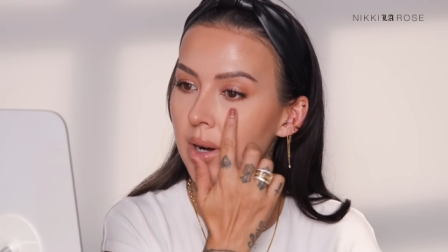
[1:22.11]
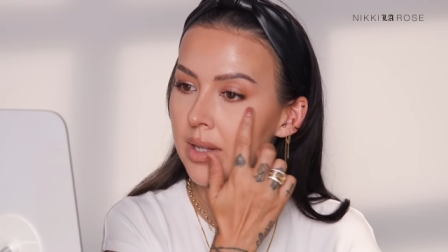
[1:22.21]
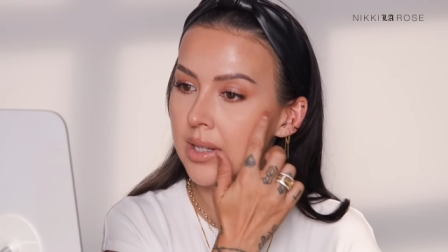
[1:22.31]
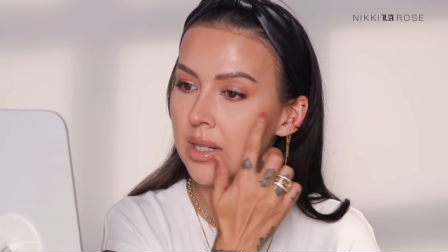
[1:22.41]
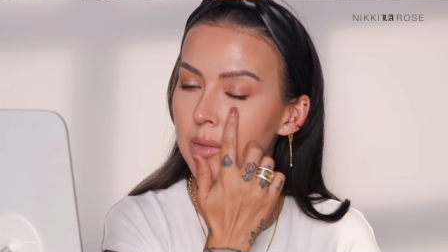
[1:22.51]
And
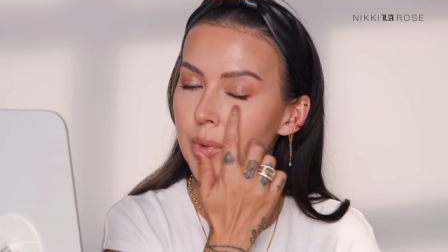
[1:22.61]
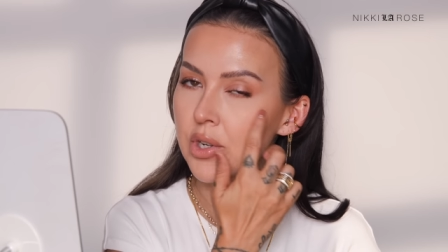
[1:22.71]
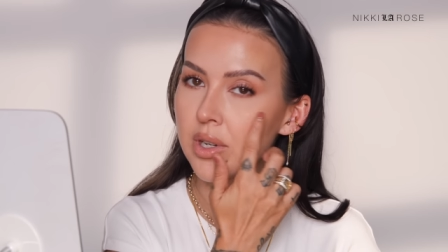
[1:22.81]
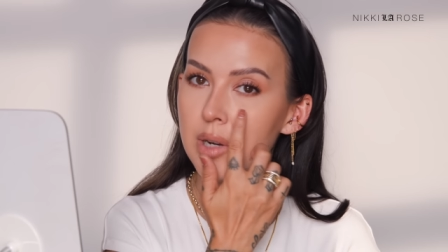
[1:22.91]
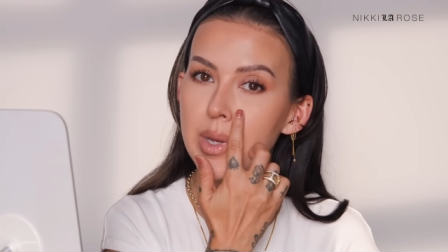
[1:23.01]
this is
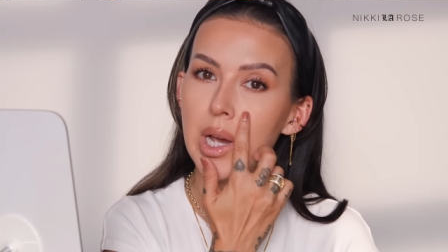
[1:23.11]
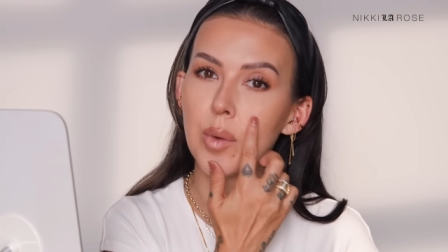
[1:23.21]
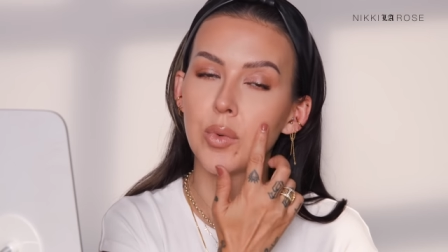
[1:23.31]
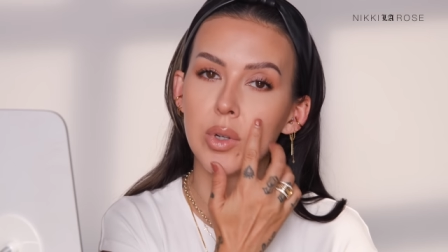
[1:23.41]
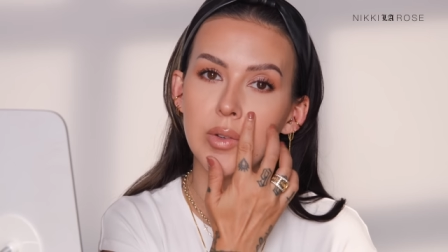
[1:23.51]
especially gonna be
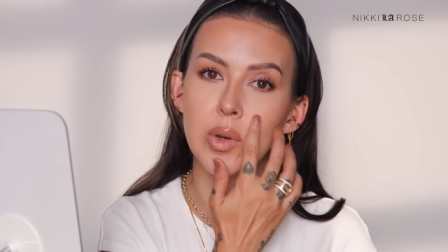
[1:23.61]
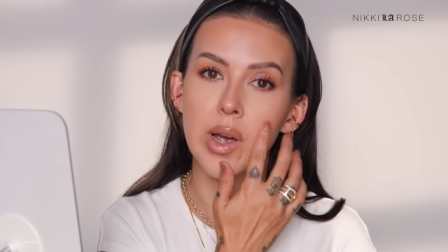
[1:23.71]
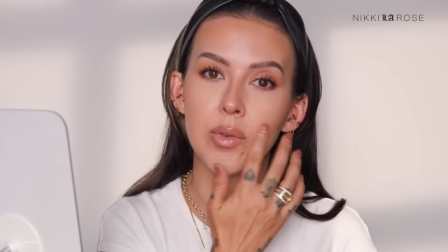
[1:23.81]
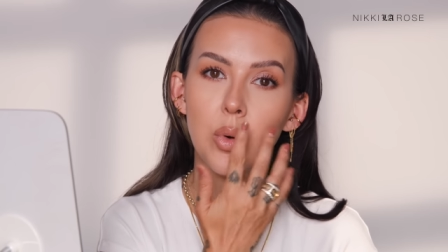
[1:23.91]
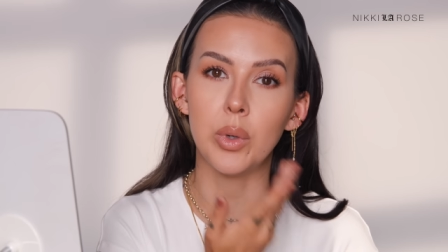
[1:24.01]
helpful if you
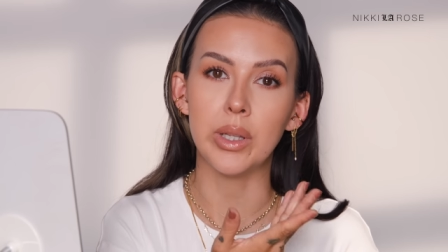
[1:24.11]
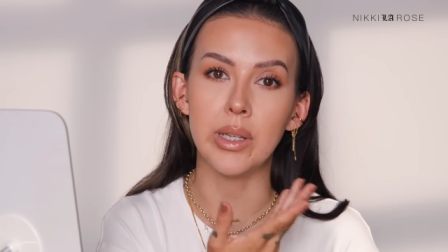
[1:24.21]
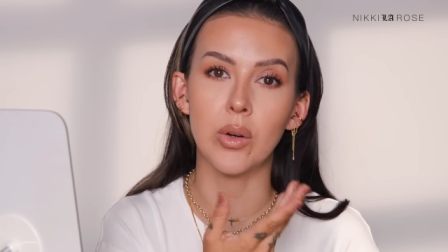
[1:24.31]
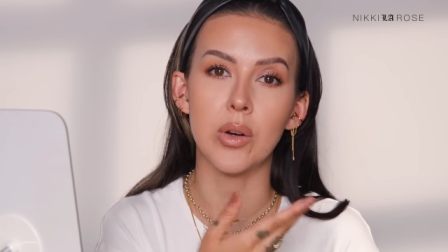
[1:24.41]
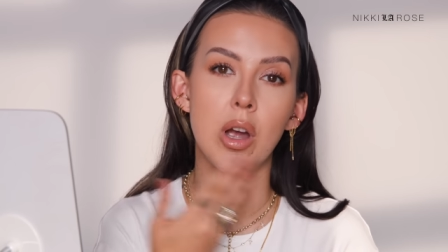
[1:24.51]
have
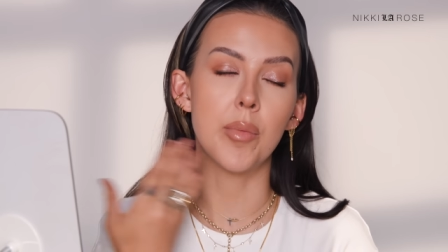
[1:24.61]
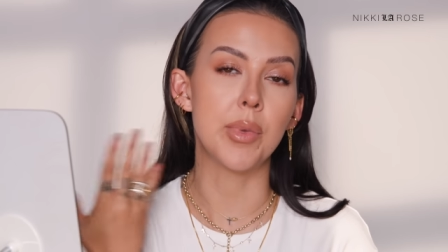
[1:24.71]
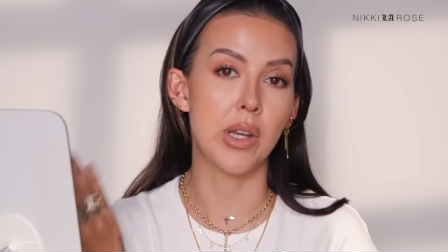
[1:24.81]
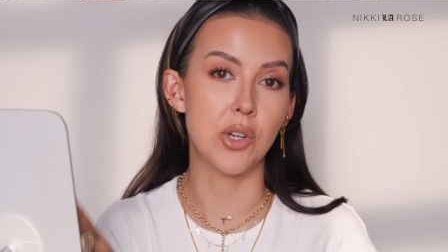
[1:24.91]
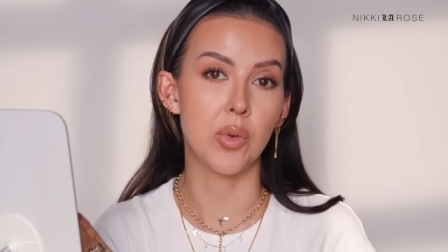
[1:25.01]
oily or
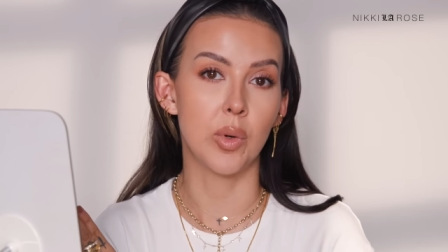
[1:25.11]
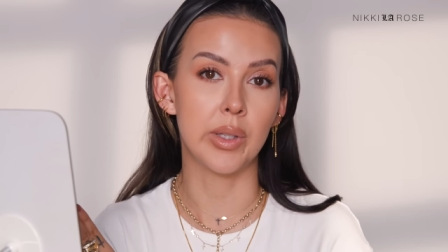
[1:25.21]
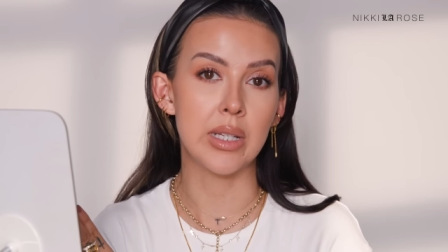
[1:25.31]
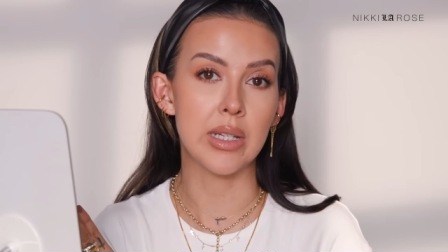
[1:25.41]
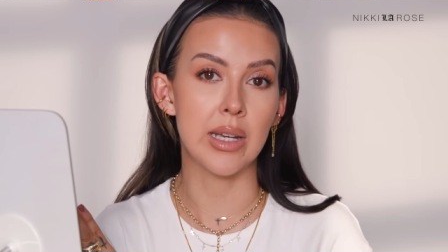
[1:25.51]
combination
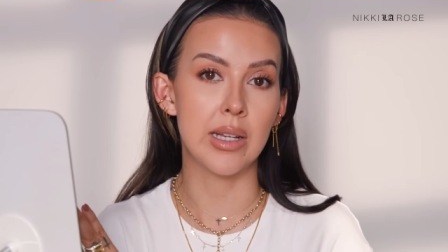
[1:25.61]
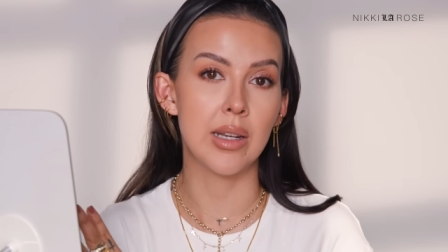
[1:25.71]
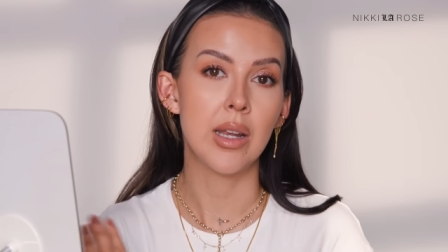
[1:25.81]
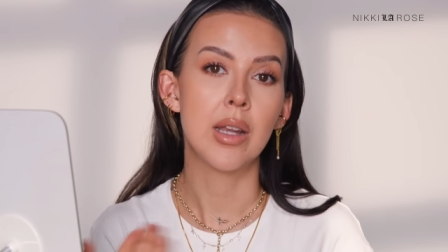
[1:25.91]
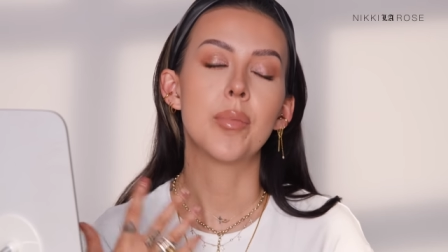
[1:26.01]
oily
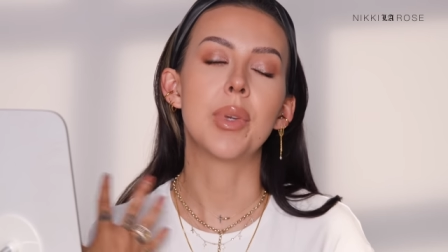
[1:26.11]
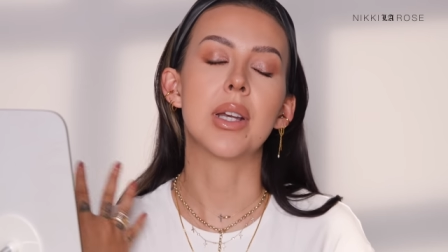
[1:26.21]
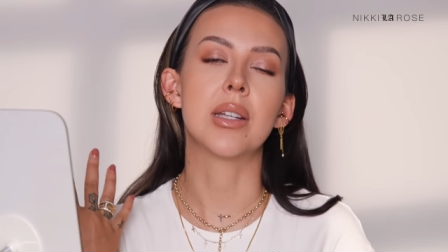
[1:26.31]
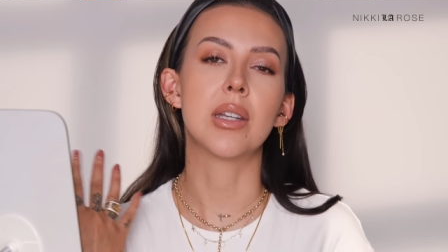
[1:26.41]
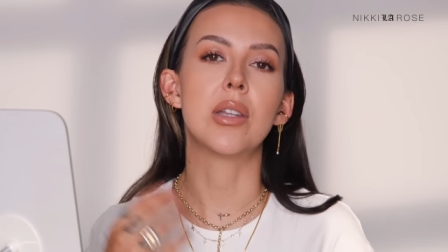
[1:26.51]
skin,
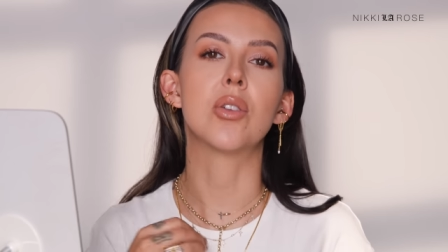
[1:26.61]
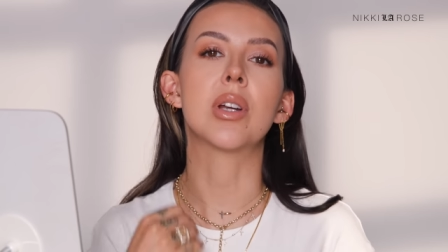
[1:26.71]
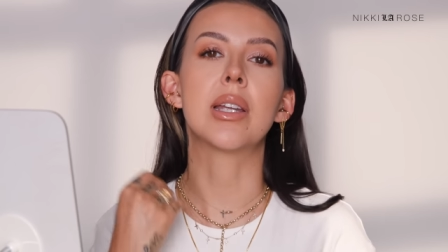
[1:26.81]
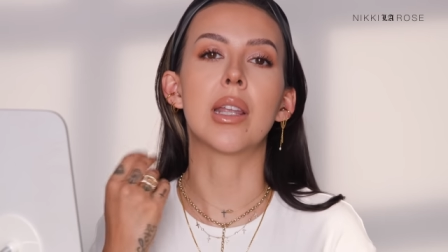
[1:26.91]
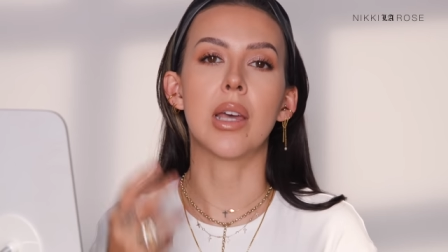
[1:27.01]
because you're
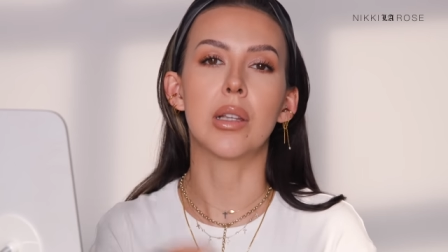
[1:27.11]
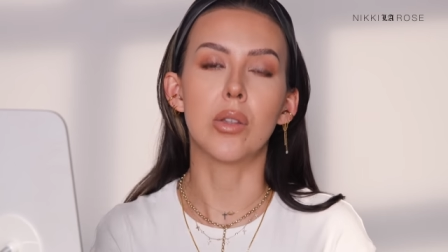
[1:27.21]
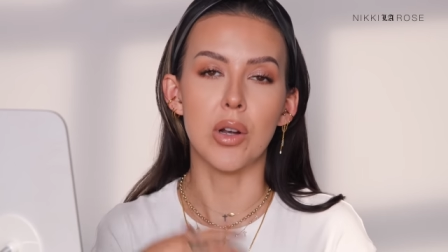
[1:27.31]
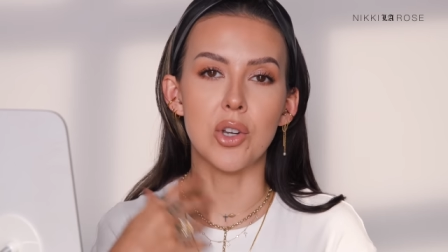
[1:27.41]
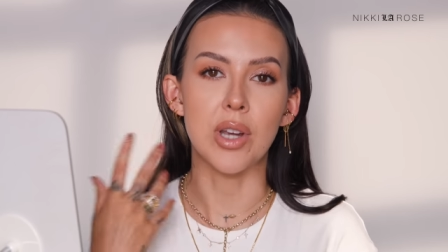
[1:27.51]
gonna get that
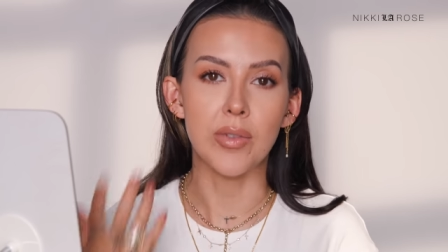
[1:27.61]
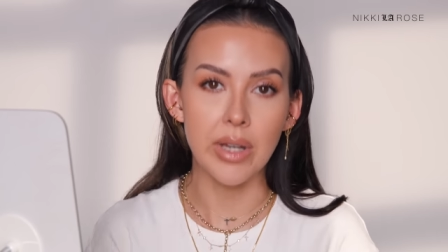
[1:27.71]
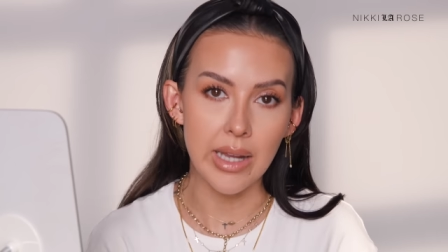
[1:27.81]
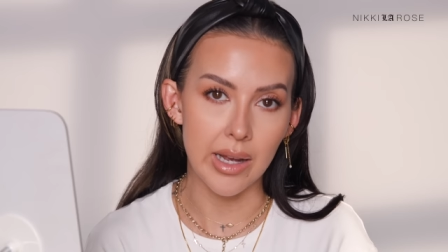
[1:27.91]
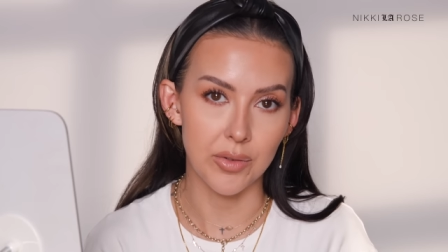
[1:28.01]

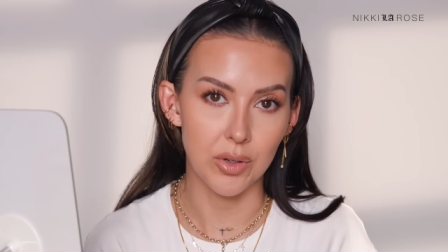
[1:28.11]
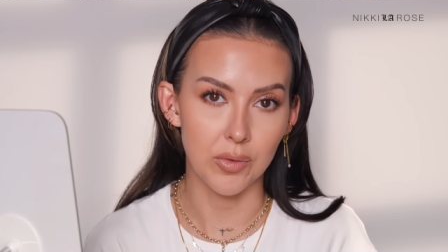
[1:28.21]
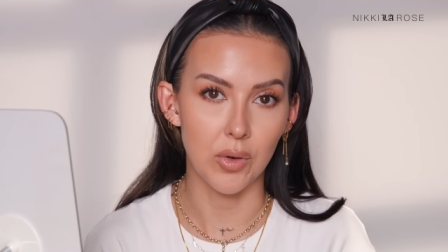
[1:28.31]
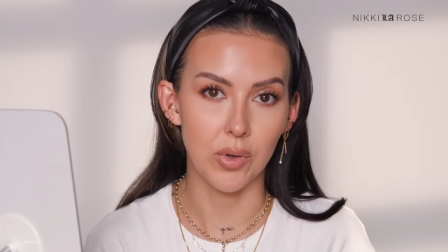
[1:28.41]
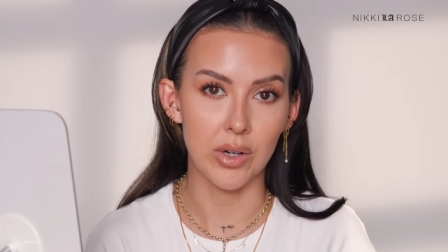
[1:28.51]
longevity out of your
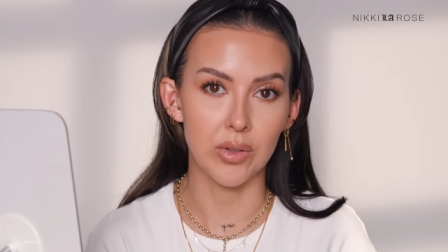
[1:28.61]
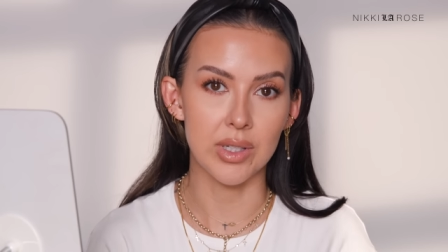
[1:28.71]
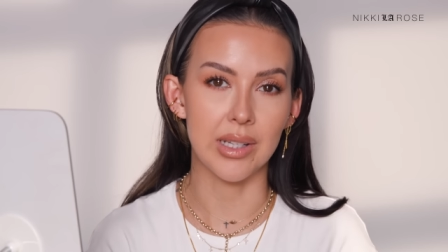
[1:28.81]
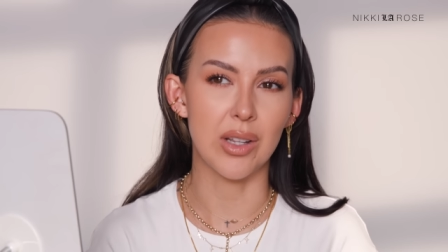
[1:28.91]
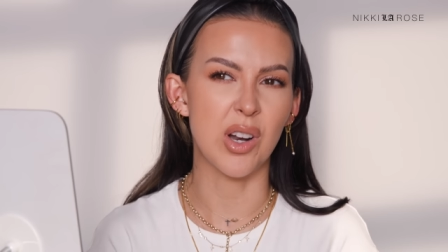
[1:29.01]
faux
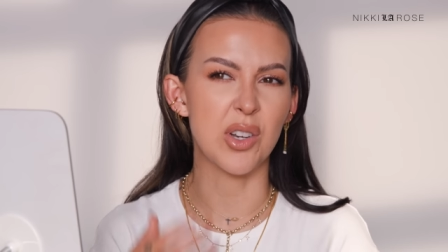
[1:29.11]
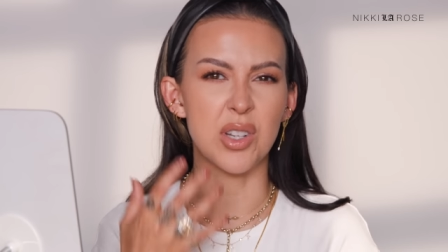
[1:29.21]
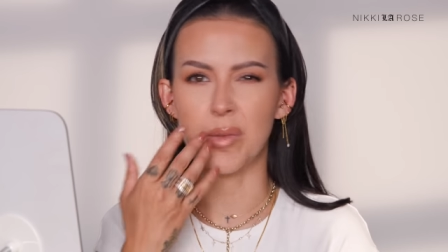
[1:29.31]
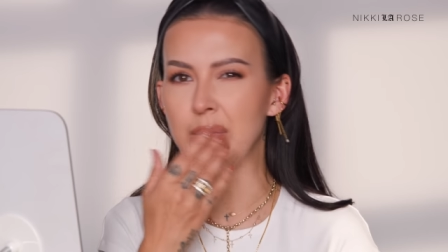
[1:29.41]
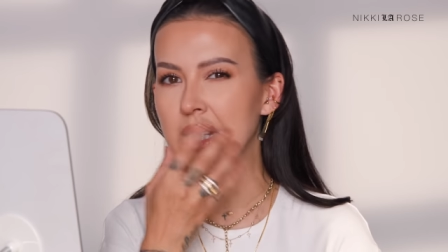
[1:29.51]
freckles and they're not
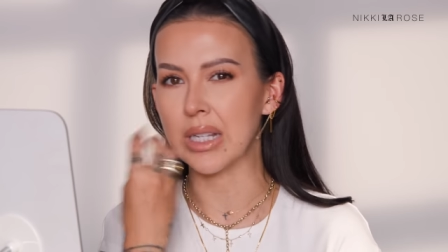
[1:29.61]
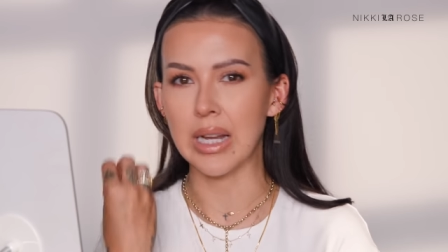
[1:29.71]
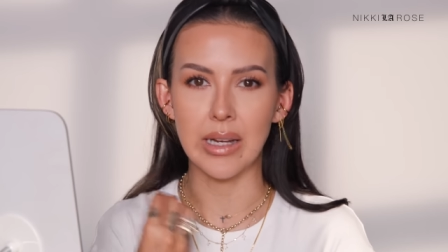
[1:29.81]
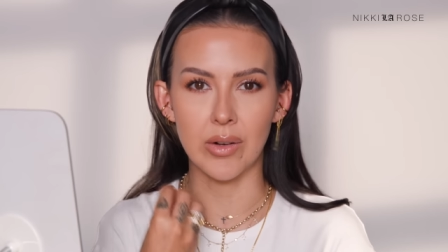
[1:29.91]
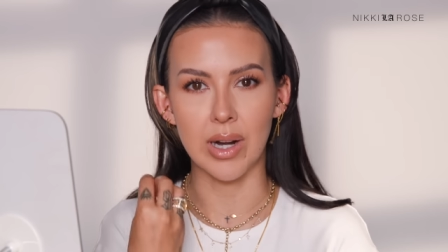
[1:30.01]
just gonna be
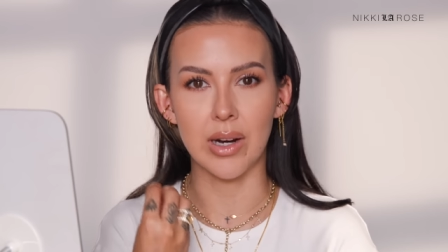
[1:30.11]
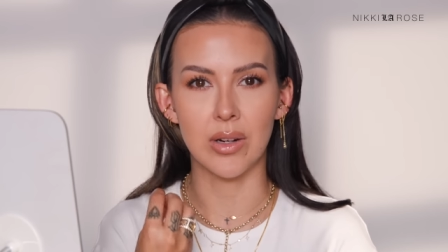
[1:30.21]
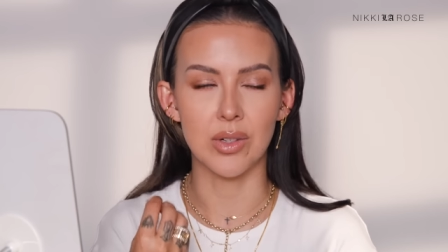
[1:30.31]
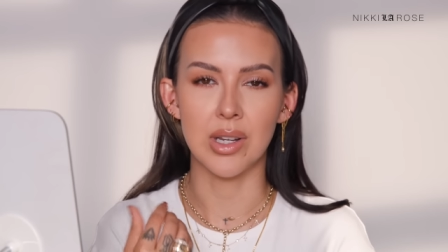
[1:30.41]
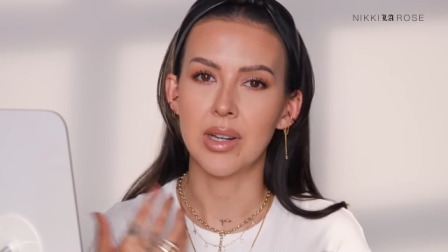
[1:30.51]
sliding
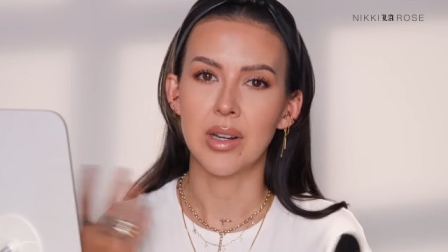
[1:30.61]
around